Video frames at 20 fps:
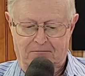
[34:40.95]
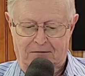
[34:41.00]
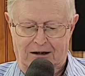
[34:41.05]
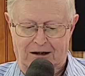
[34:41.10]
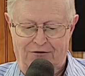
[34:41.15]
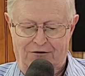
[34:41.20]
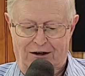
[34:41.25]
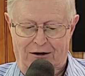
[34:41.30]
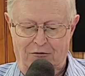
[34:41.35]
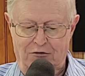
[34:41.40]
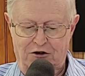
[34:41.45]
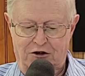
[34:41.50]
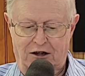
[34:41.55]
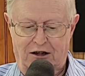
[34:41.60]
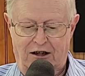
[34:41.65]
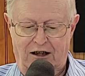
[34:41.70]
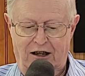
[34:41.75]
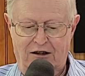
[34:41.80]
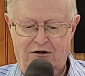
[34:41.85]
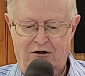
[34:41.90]
If I was to
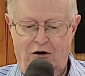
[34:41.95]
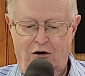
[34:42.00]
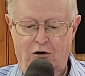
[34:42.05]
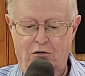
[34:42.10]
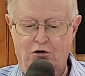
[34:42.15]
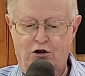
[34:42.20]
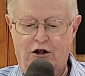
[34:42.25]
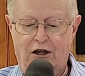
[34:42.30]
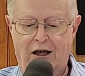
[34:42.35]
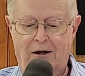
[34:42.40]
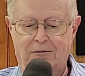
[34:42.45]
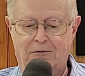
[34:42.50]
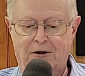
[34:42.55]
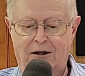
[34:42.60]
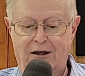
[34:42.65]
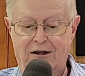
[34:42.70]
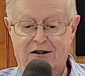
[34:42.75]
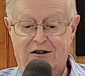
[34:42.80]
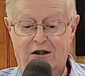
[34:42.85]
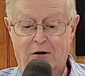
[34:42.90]
take the whole chapter
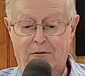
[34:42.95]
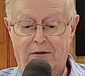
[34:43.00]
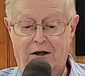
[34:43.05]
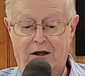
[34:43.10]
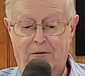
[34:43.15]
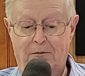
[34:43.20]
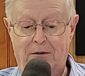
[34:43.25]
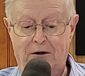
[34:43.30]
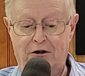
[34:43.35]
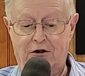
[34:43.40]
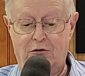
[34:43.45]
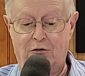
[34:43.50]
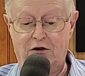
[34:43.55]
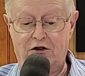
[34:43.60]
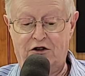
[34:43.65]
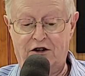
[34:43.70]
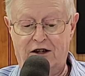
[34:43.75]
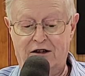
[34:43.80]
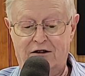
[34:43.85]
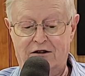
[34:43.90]
and sum it up into a
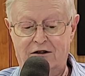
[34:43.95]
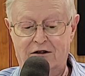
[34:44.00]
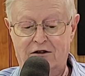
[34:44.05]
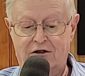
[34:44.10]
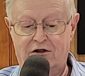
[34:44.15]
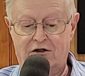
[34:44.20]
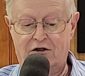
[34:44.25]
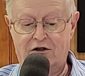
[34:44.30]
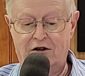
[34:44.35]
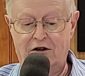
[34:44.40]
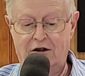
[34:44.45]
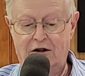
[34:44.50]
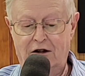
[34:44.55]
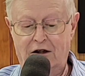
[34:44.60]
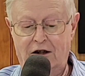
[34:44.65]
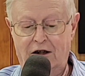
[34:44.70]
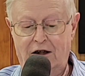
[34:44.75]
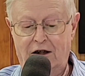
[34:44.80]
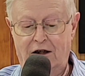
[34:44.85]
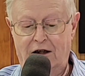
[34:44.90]
sentence,
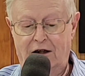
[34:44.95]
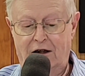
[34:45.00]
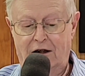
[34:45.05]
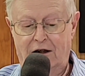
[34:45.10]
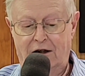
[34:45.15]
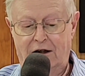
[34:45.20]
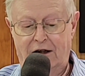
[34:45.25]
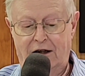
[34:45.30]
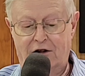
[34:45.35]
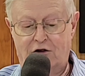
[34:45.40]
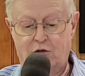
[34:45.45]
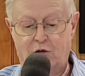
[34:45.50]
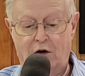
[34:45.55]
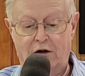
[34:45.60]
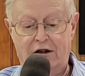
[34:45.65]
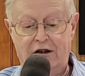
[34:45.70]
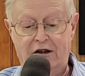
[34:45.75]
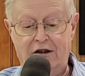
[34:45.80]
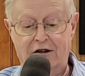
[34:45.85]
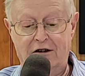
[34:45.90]
it's
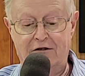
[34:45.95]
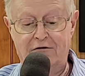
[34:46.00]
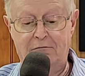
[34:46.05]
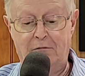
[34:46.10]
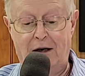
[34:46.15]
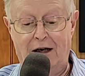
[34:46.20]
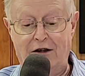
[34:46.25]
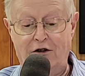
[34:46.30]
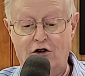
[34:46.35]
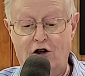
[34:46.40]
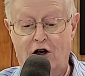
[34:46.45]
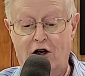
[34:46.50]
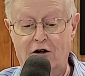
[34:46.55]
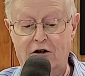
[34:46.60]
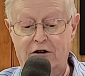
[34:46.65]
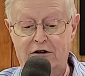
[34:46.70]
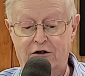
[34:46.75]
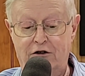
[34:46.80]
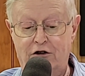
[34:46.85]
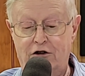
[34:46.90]
whether you live by
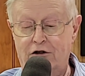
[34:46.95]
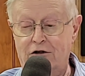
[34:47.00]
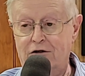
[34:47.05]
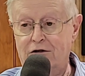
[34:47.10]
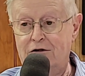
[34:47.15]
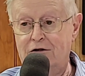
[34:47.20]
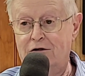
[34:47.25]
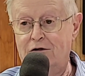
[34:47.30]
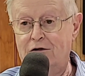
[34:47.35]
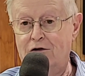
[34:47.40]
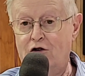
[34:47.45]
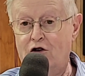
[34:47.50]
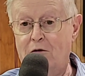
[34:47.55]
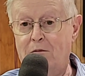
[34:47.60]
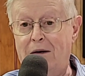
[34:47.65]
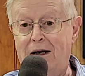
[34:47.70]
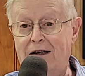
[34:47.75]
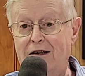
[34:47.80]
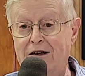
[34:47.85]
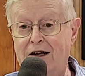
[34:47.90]
knowledge or
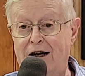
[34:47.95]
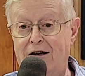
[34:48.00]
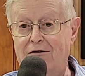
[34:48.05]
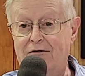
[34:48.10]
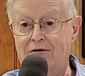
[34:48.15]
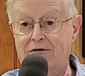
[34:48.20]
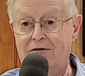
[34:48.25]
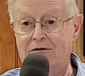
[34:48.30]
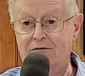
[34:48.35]
by love.